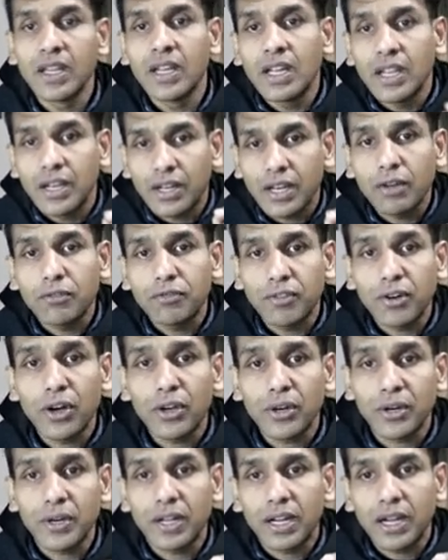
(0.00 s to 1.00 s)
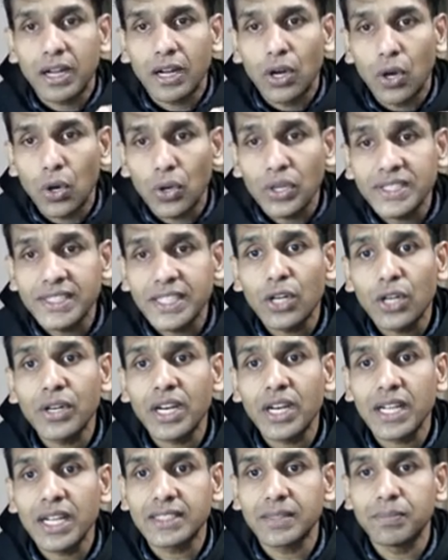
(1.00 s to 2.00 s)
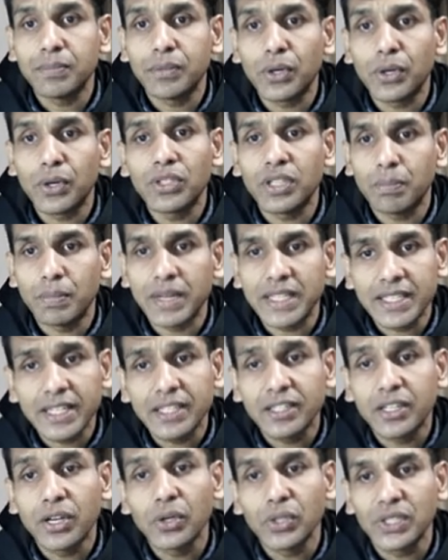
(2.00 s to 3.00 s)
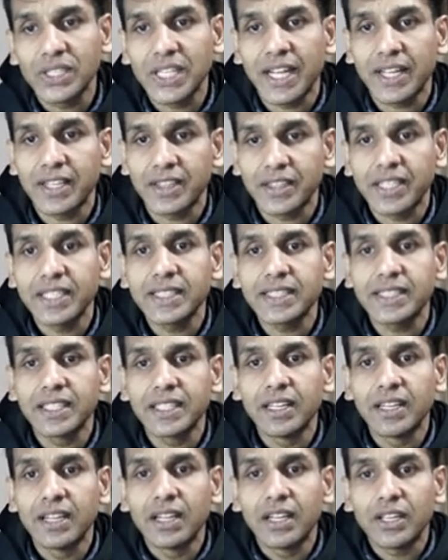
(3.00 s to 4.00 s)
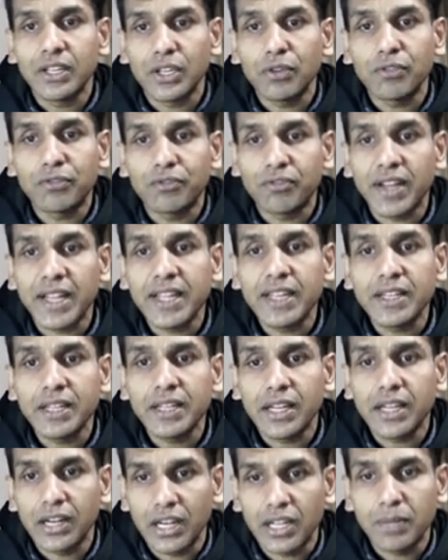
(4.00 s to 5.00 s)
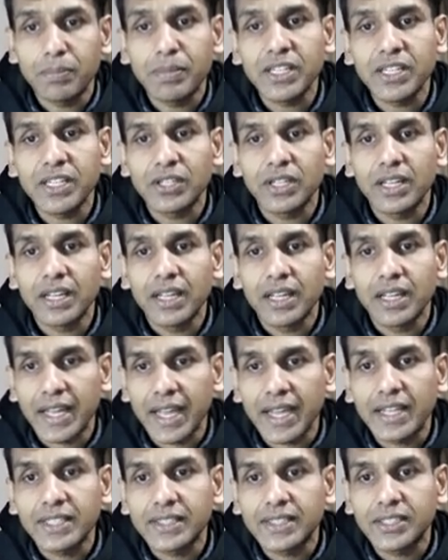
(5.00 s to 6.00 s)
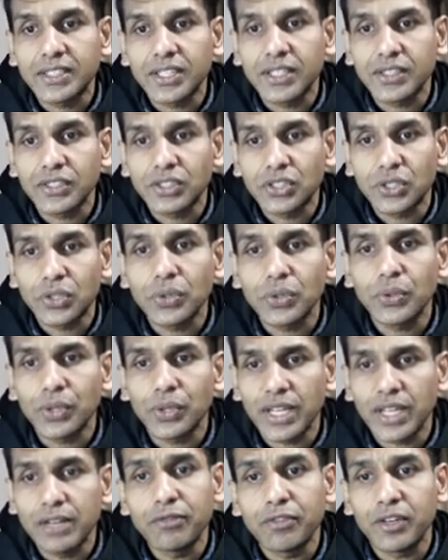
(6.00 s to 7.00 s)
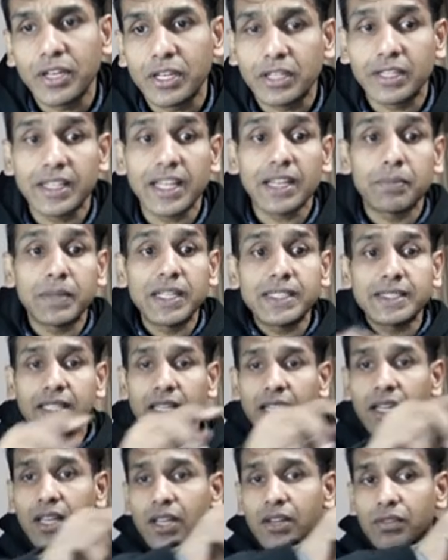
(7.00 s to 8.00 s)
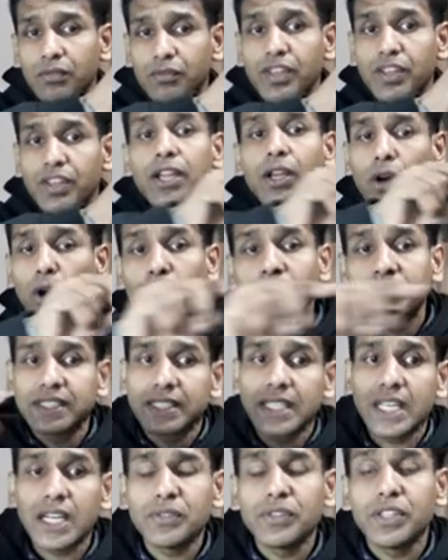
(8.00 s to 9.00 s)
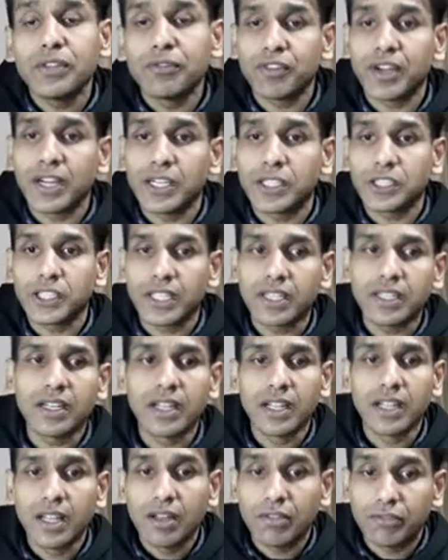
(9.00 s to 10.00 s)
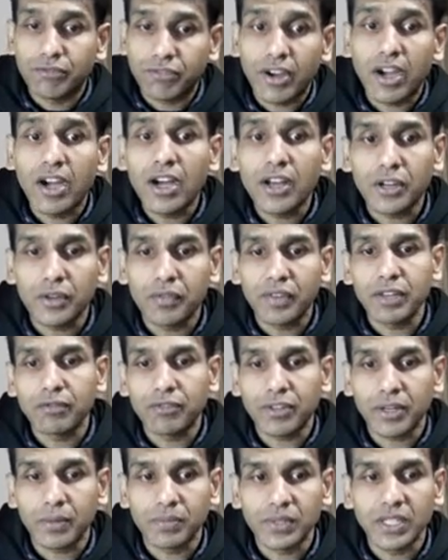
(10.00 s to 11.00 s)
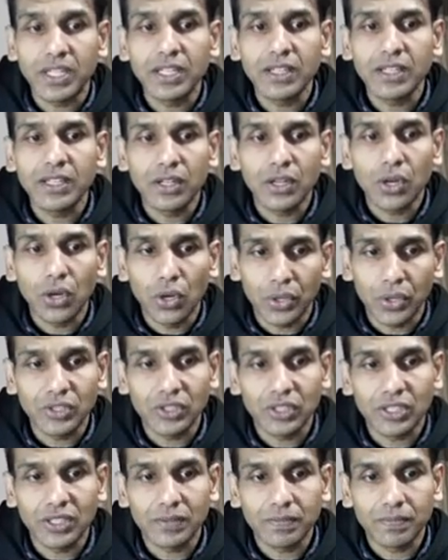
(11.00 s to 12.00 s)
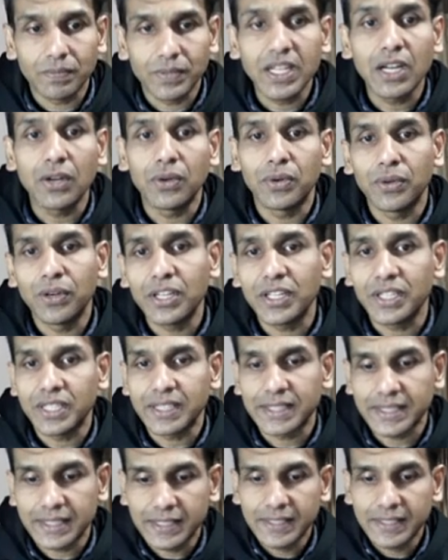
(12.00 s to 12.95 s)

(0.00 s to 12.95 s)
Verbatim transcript: Now for horizontal asymptote, the method goes like this you find limit x tends to infinity. That means we observe the function far away from the origin. Now look at this.